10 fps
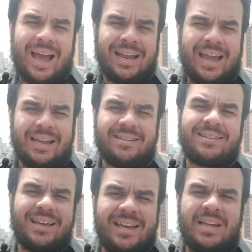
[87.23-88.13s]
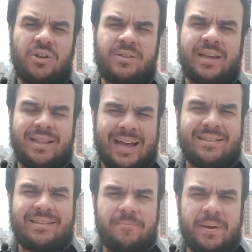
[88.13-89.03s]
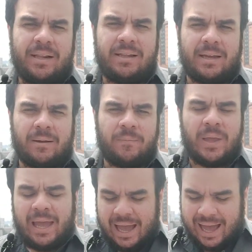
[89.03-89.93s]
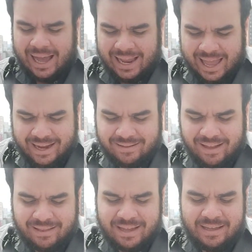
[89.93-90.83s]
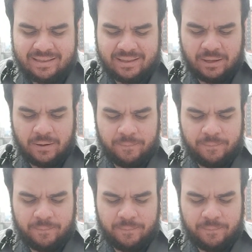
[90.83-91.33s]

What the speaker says: against innocent and civilian, an act that is